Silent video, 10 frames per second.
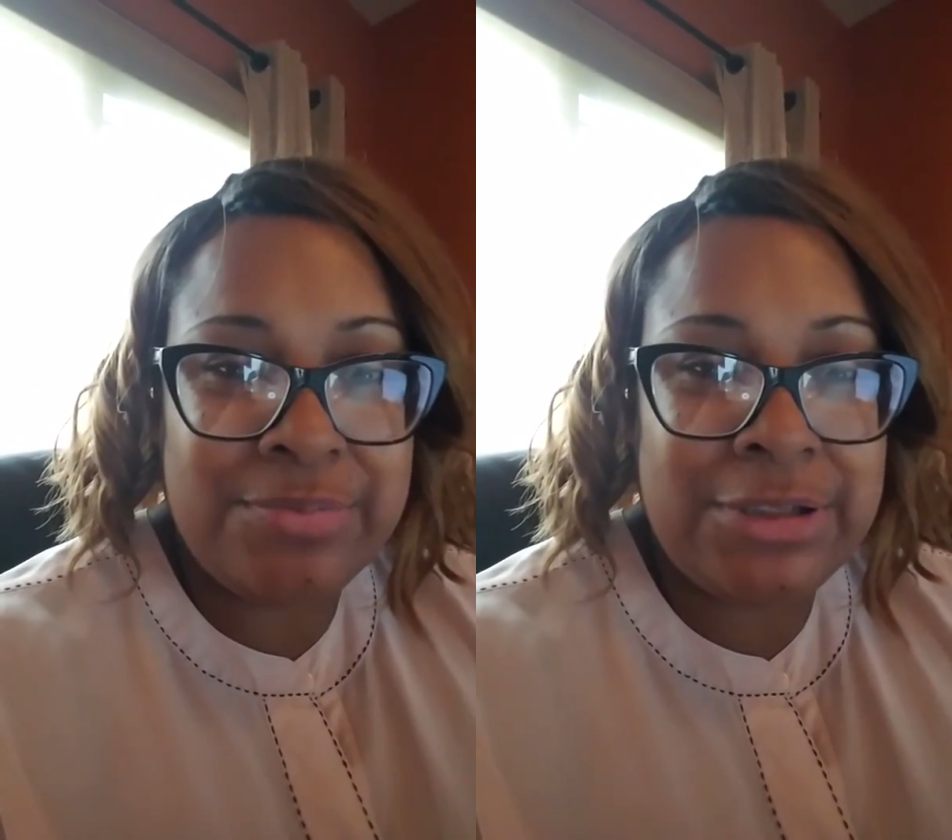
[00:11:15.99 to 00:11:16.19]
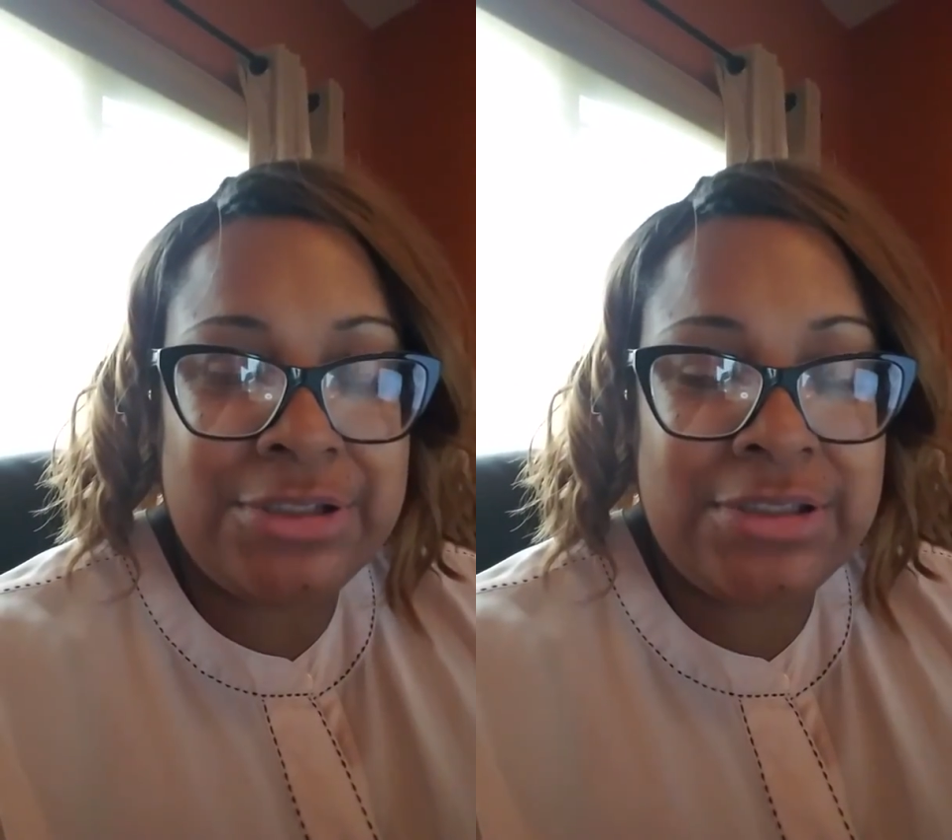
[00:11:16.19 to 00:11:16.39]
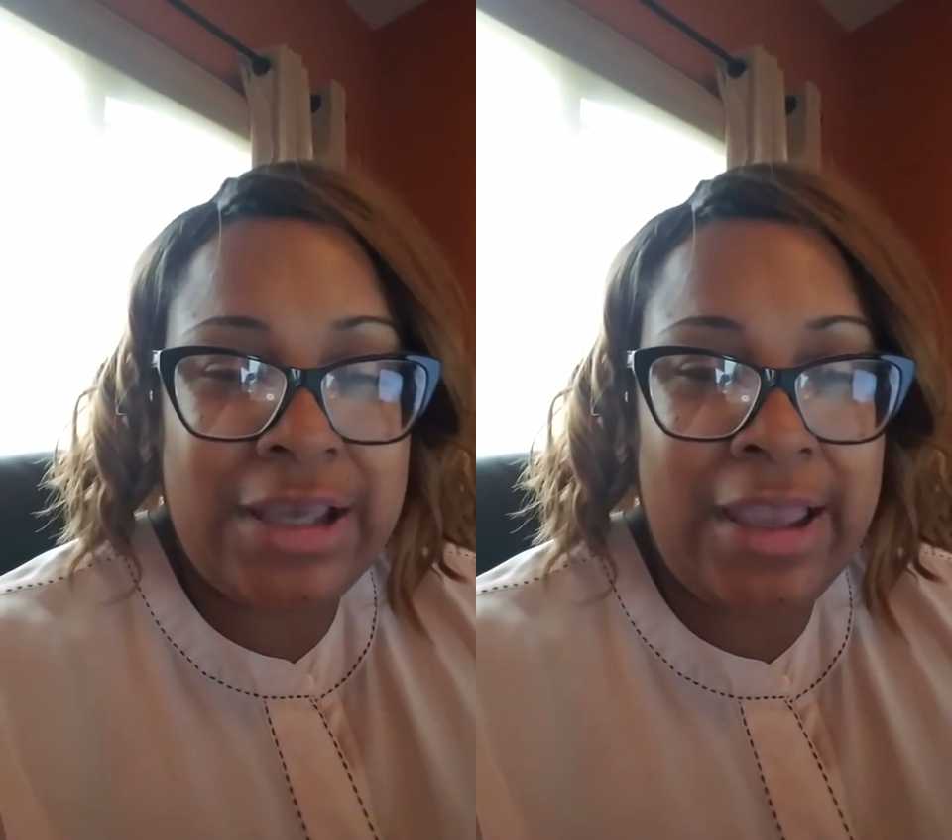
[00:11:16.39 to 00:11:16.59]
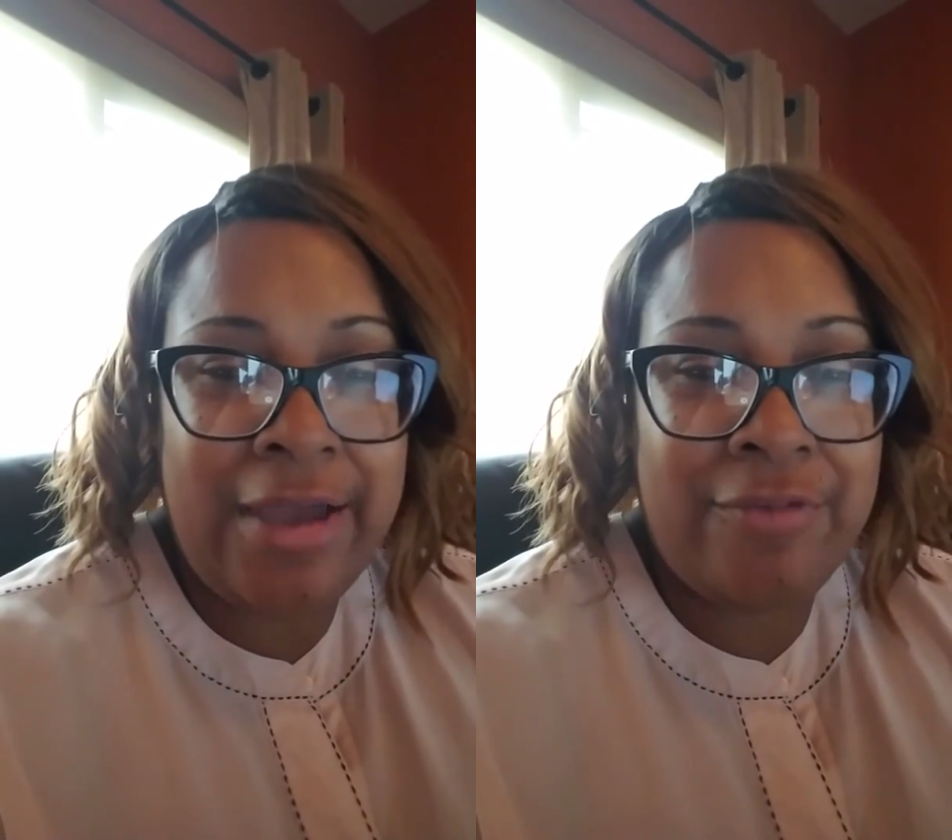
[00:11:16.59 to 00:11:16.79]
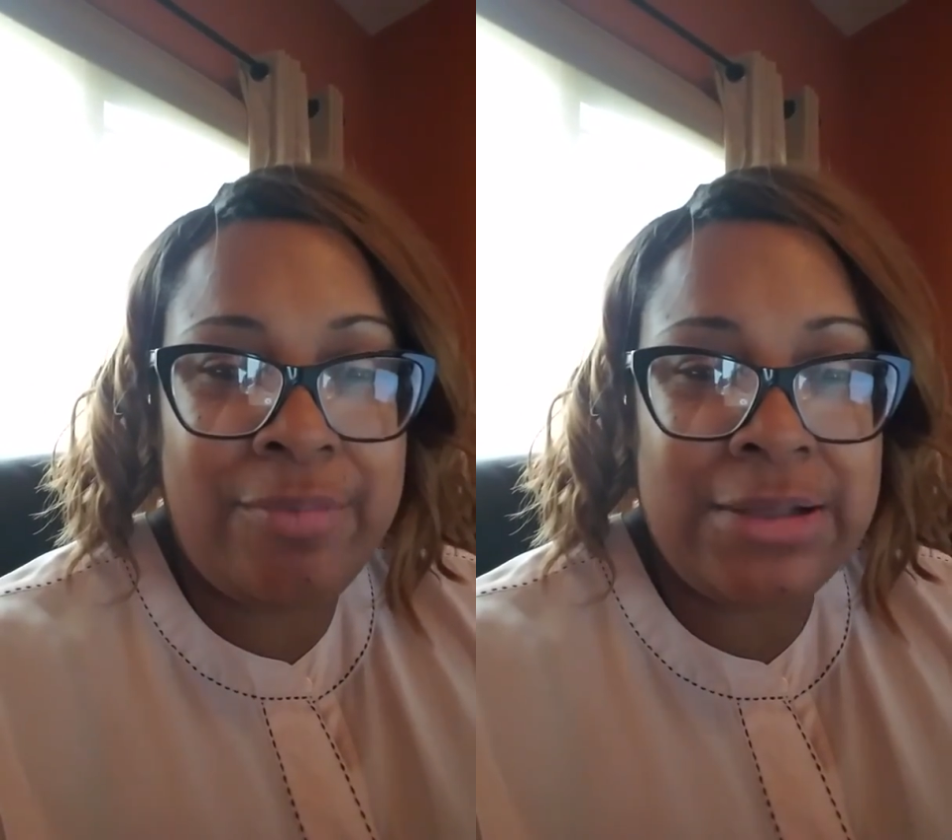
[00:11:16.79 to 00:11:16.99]
much as I
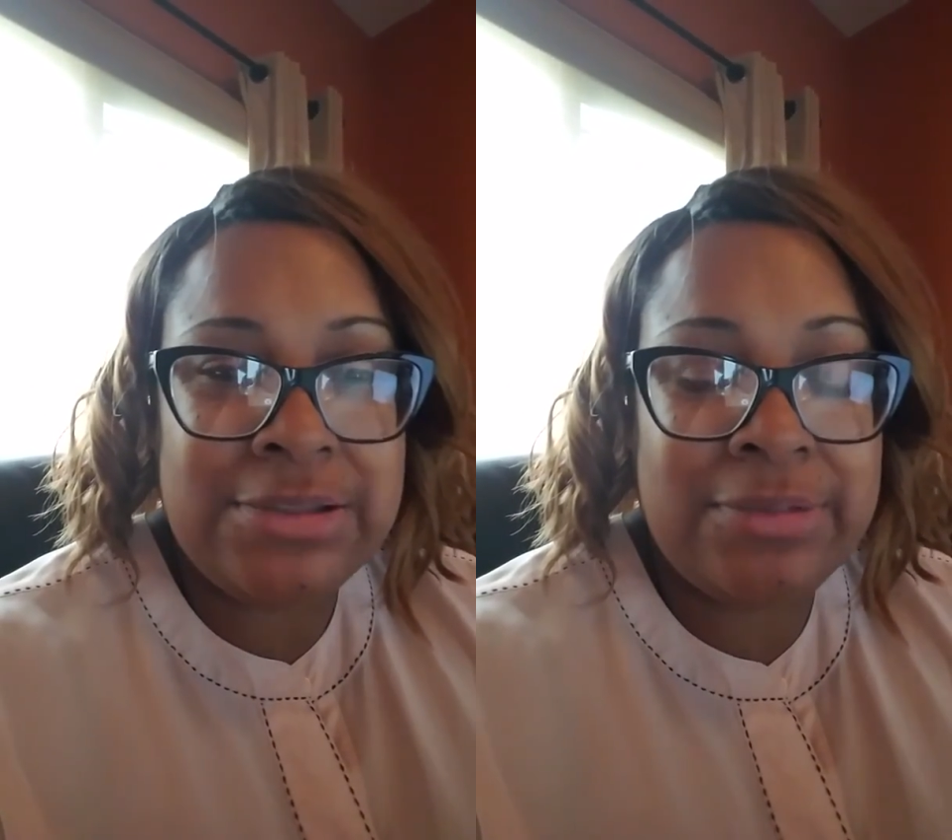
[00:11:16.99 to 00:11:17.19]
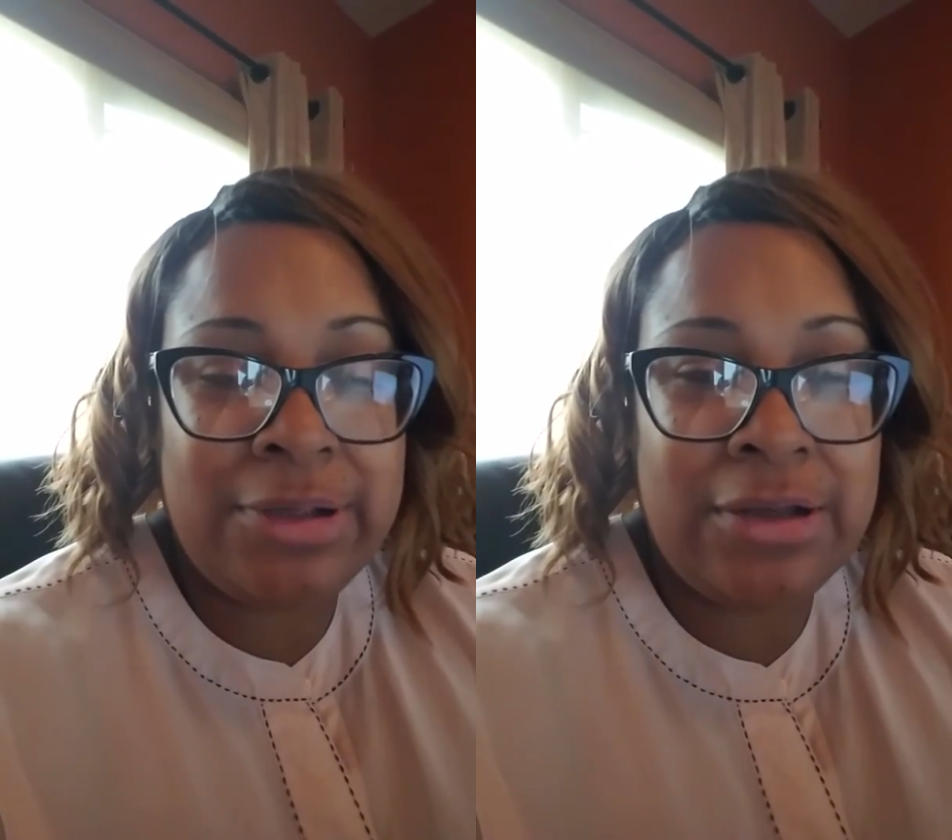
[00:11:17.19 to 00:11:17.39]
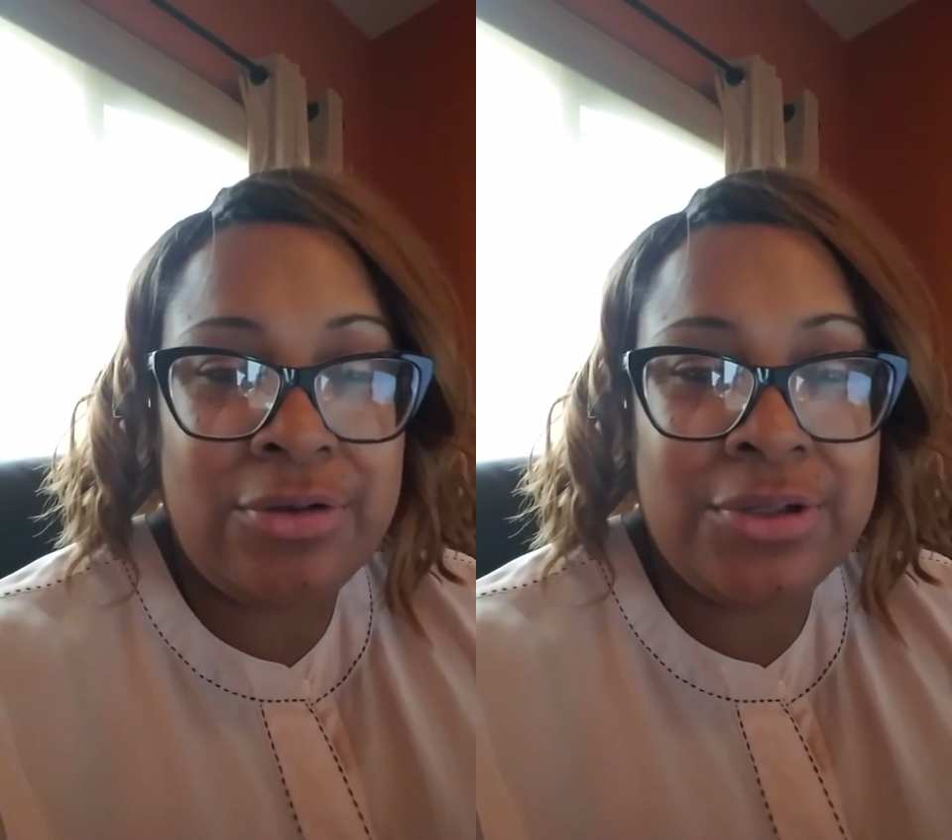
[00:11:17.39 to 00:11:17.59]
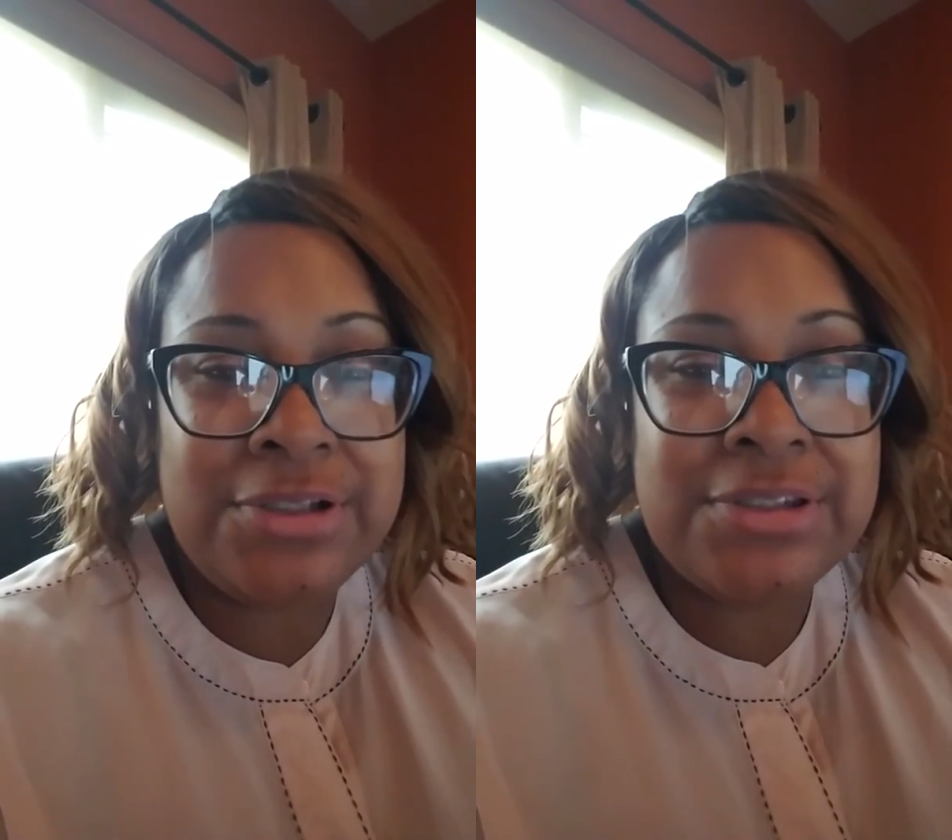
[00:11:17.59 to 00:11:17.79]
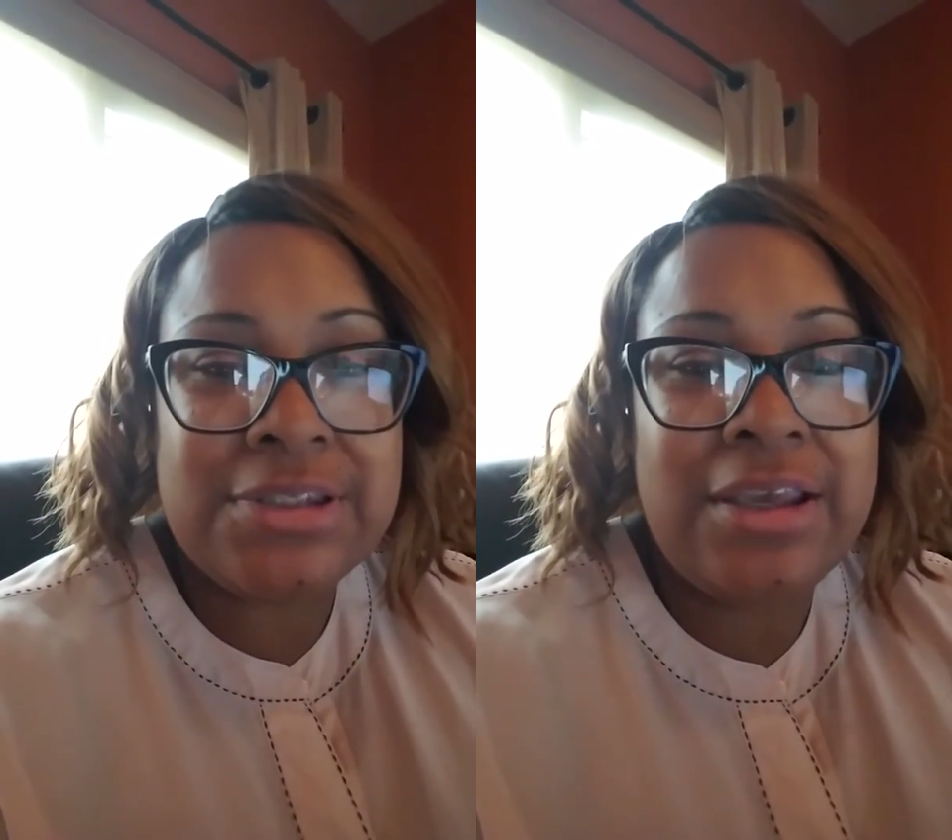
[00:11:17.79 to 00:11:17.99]
have about
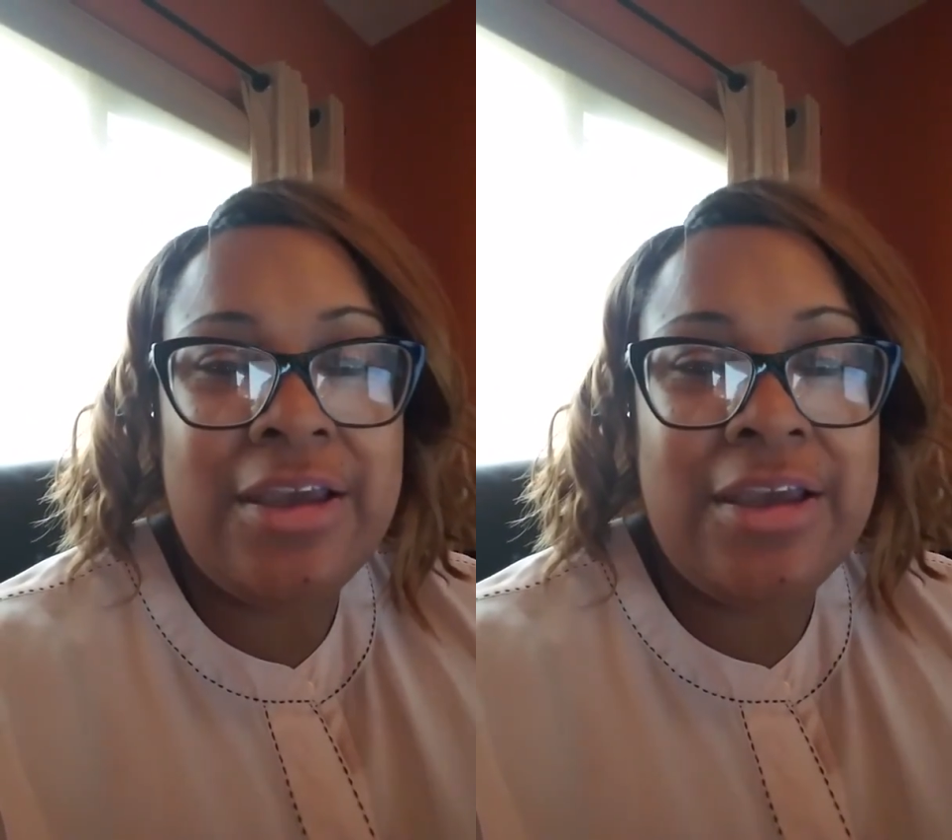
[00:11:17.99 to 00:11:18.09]
semicolons